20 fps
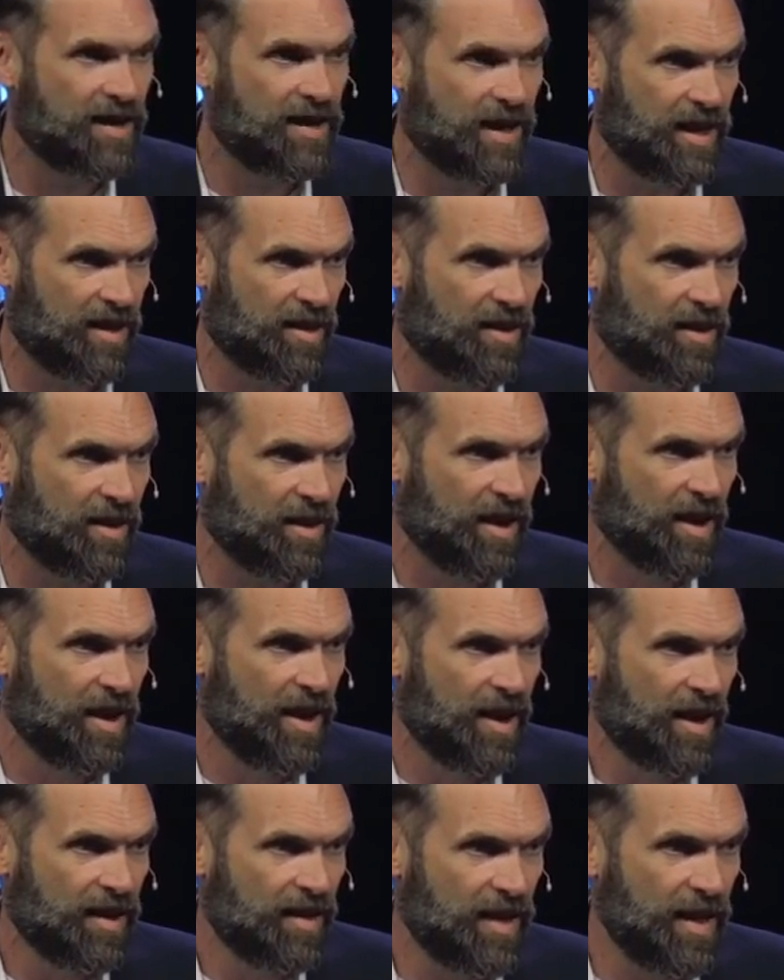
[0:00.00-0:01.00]
dealer
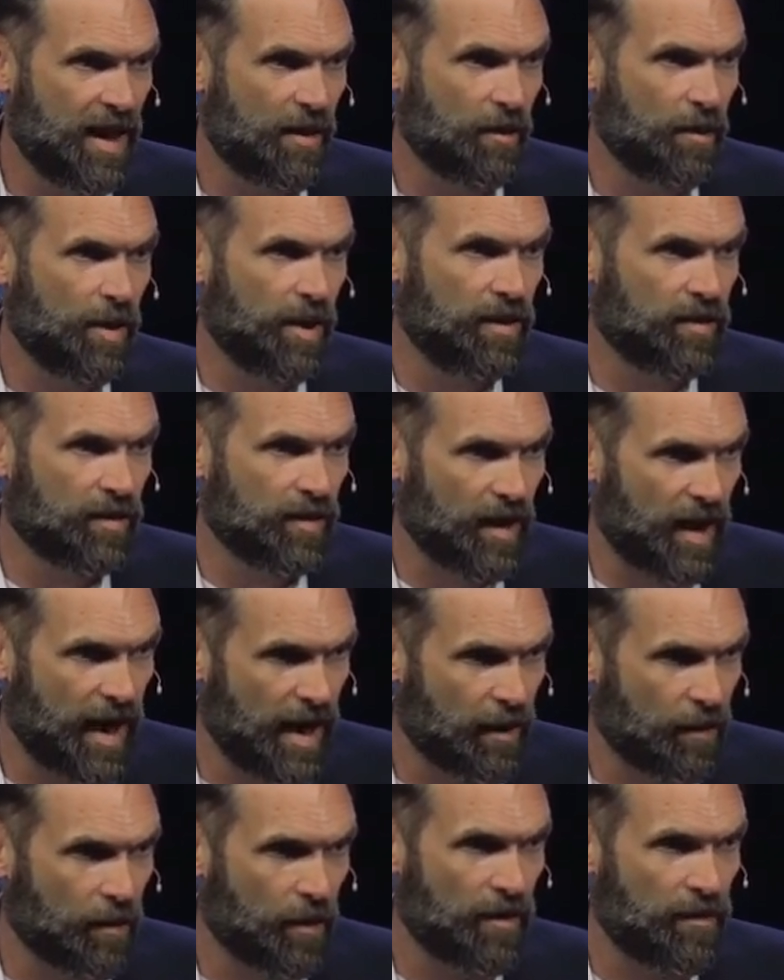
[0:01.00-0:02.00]
that was
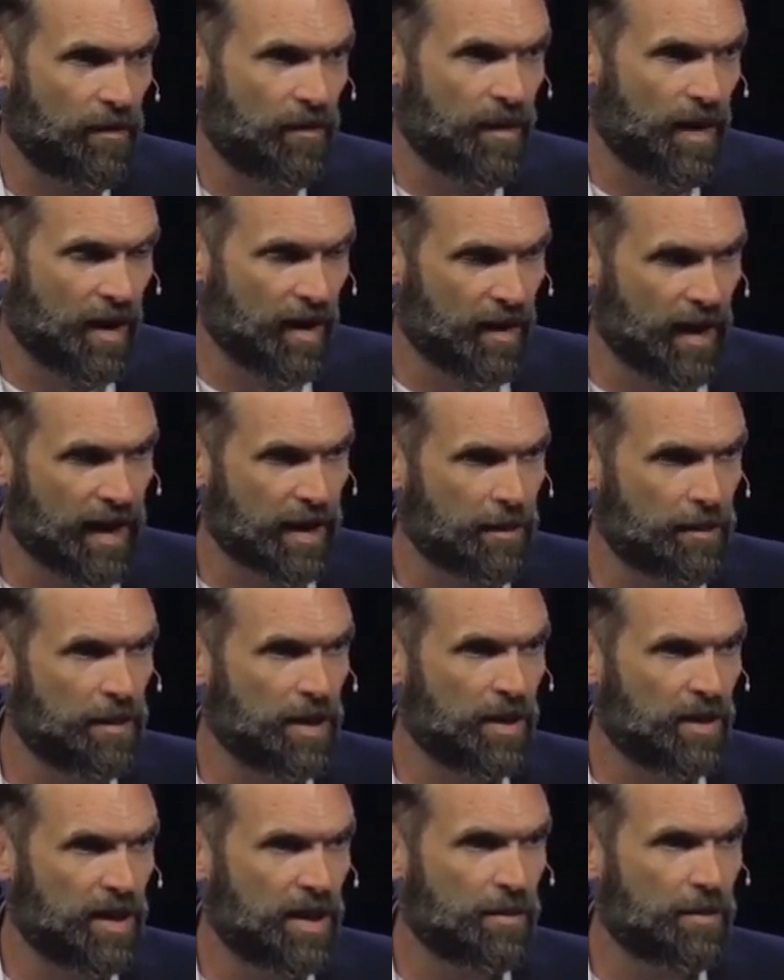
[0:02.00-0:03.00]
like what felt like a
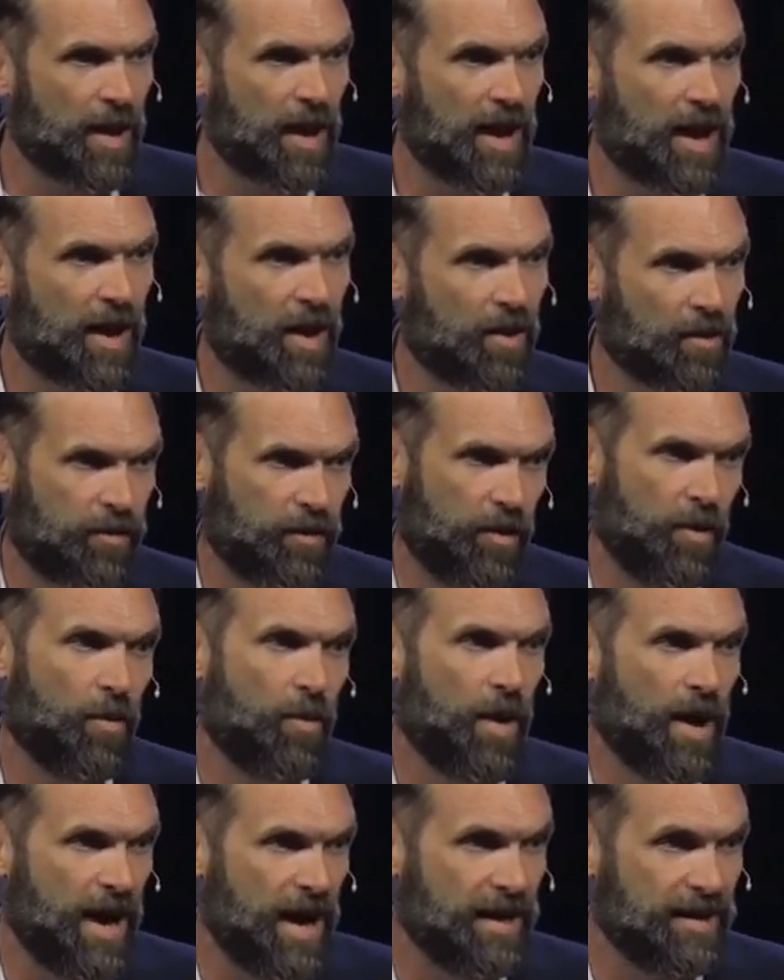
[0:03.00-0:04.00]
million miles
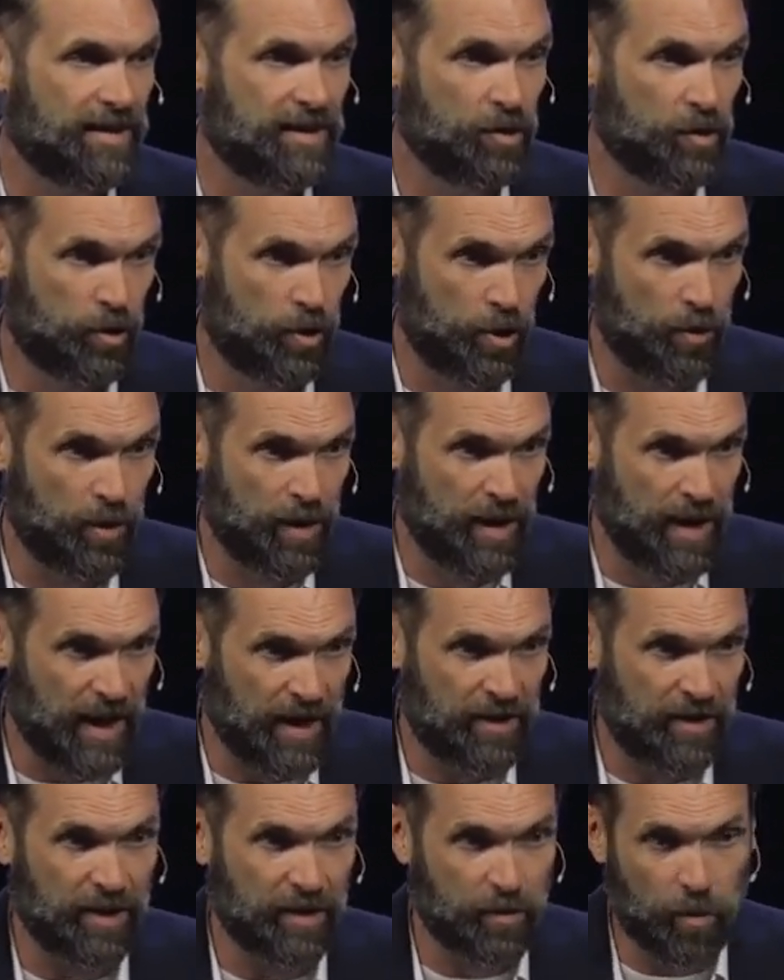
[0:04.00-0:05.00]
away to
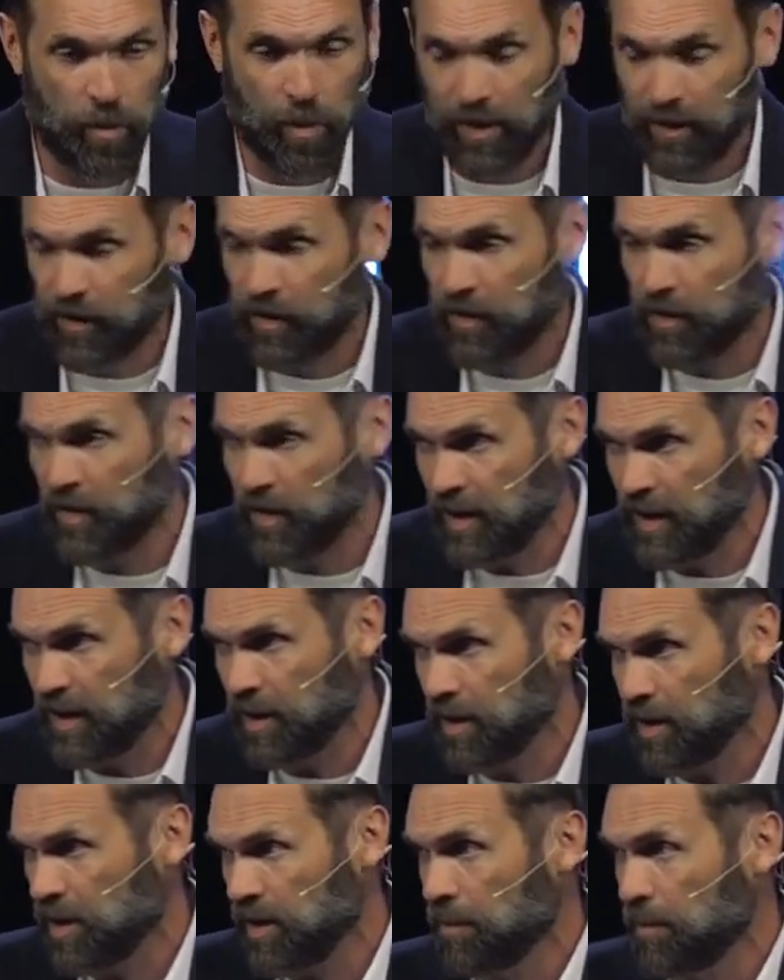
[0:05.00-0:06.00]
get this one
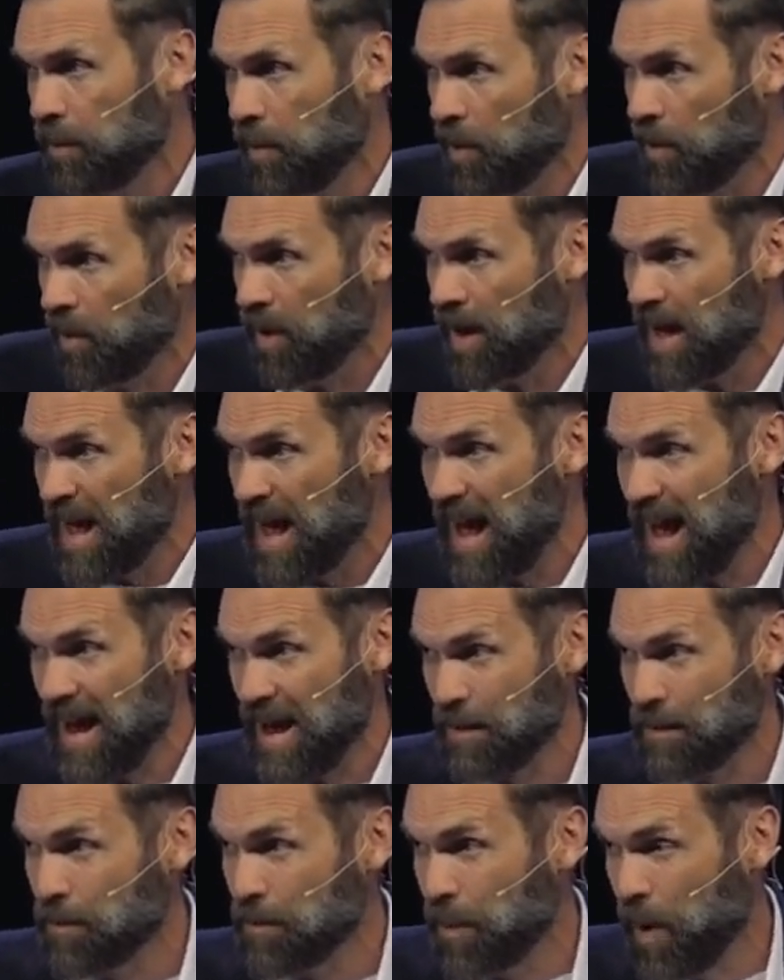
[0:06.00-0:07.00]
singular bolt. I
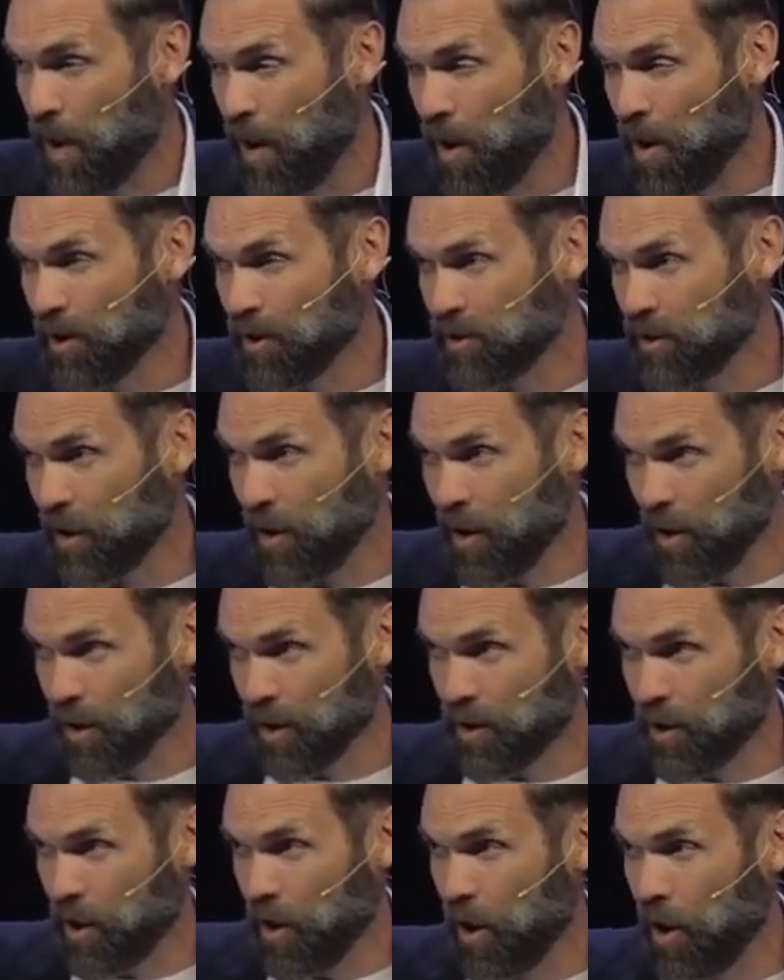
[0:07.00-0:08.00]
had parked our
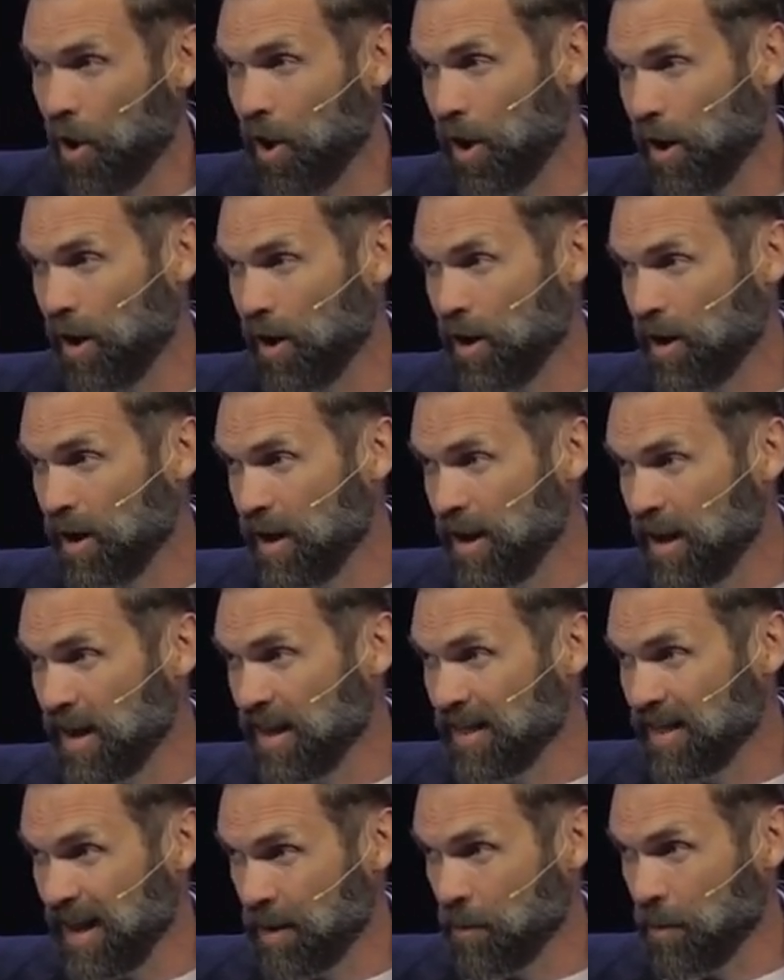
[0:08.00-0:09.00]
car
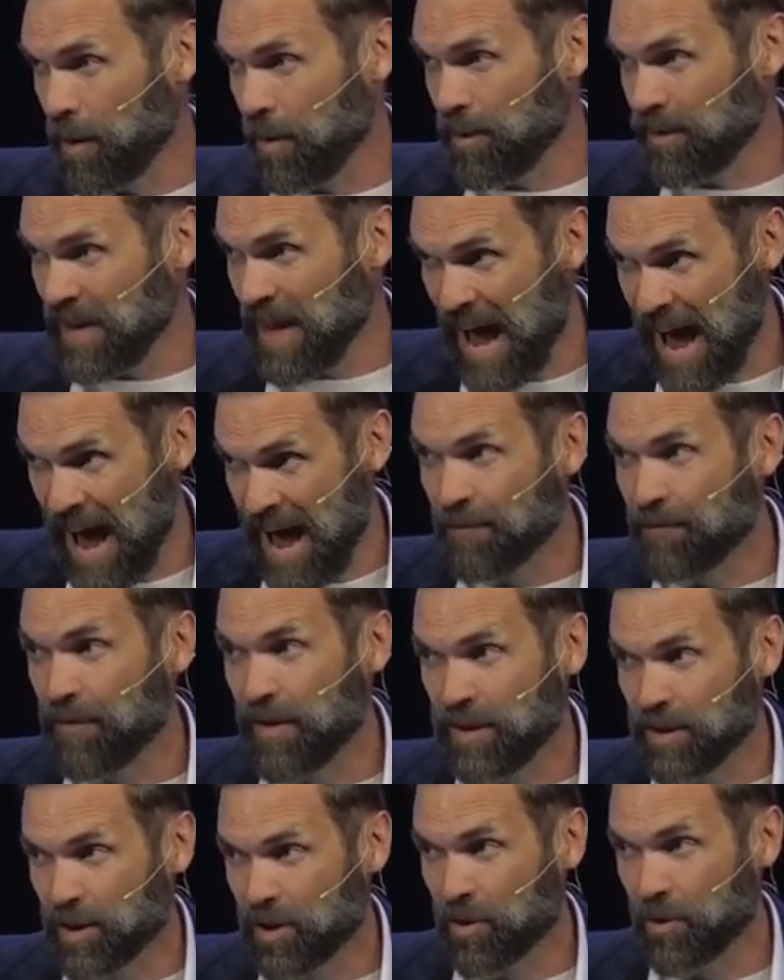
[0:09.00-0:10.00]
like where it was half
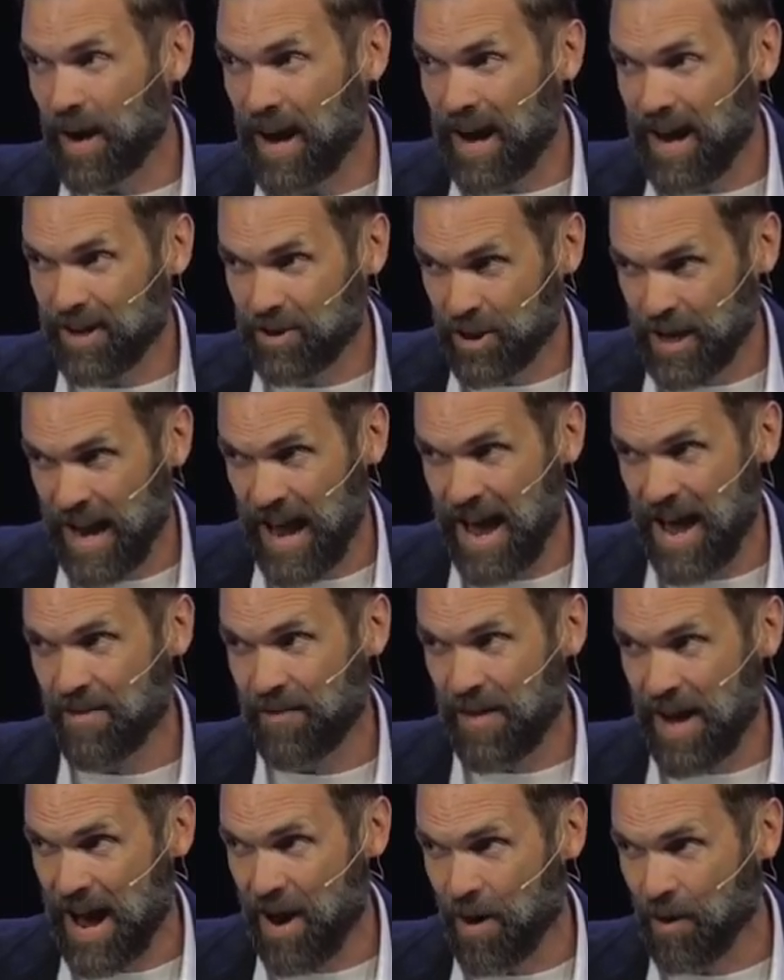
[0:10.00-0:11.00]
in the garage and
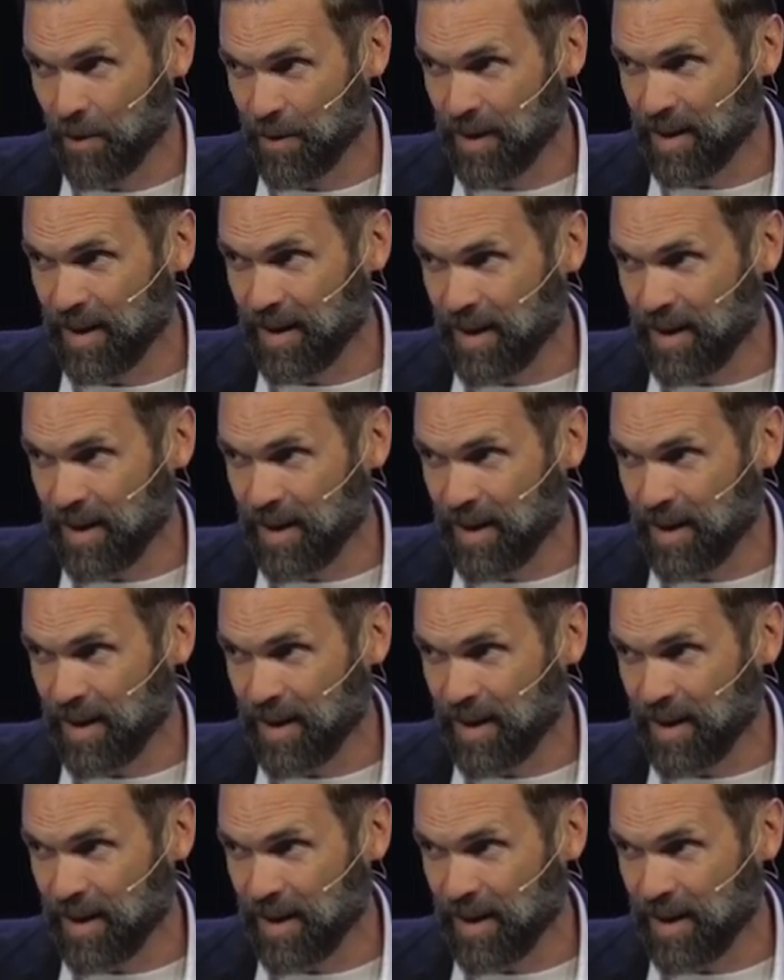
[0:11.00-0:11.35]
half out.